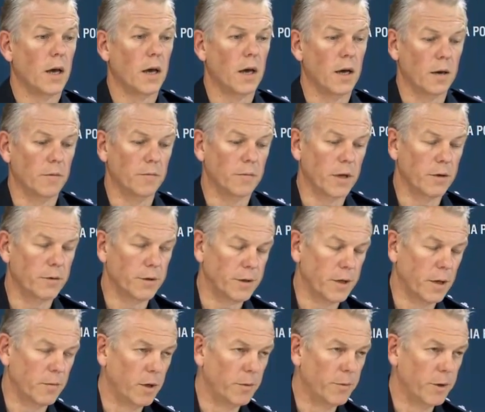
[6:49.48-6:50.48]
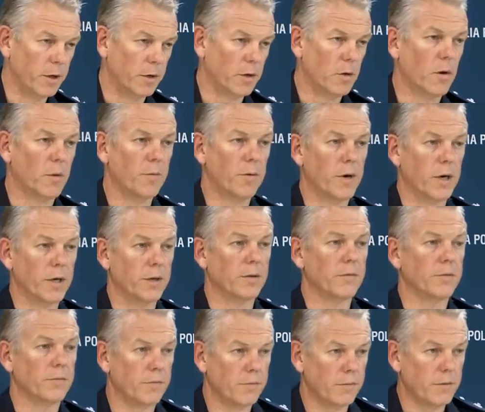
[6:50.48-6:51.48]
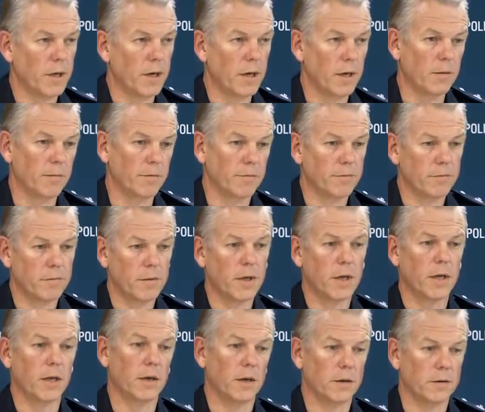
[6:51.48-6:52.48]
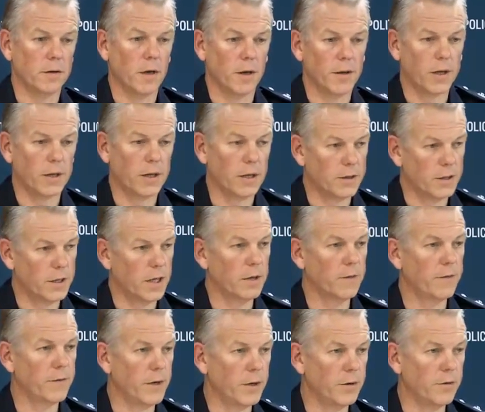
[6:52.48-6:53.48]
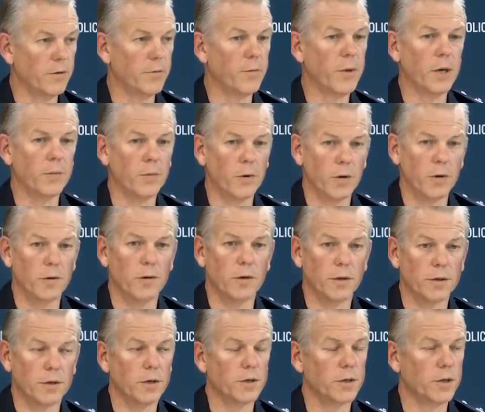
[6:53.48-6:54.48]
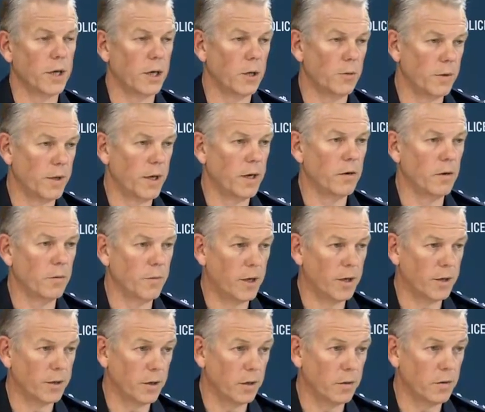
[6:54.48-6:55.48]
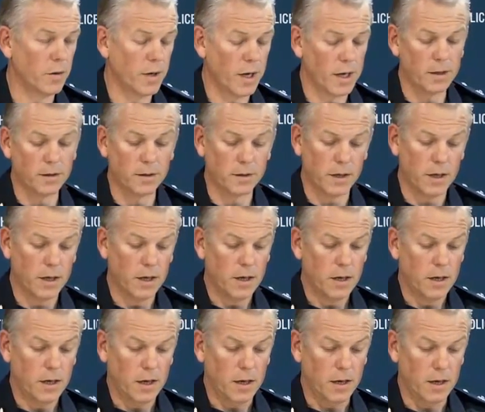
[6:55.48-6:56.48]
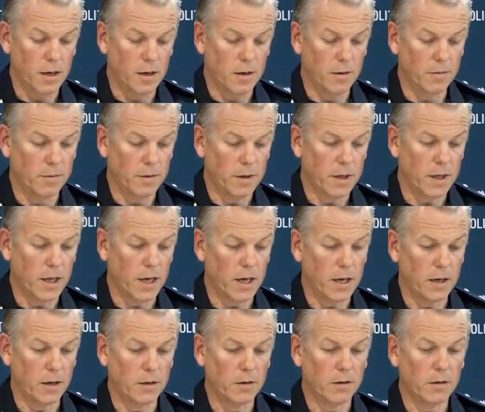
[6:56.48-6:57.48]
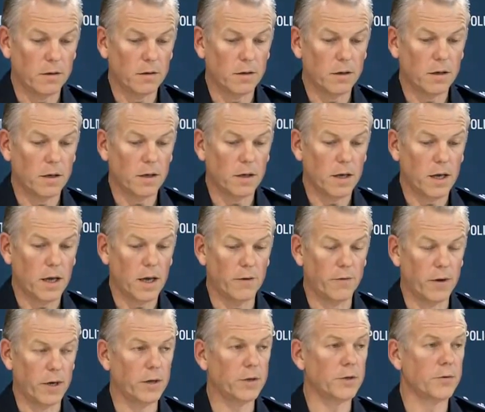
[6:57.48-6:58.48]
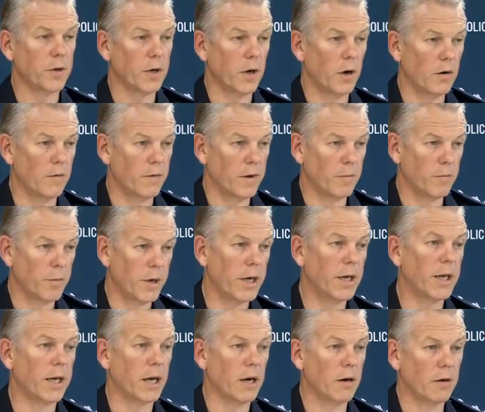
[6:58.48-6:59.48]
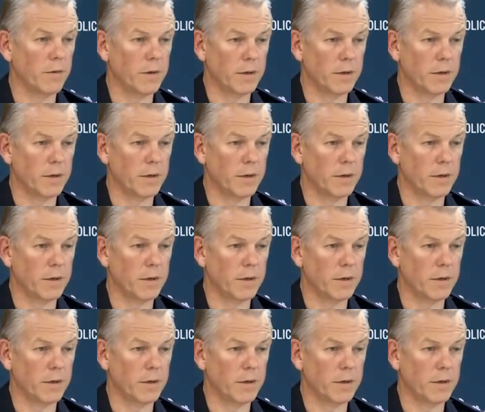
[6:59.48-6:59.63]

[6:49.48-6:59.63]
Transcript: Um, there is some limited cooperation. Um, and I, I, think that's another feature of people who are associated with outlaw motorcycle gangs. Uh, they have a history of impeding our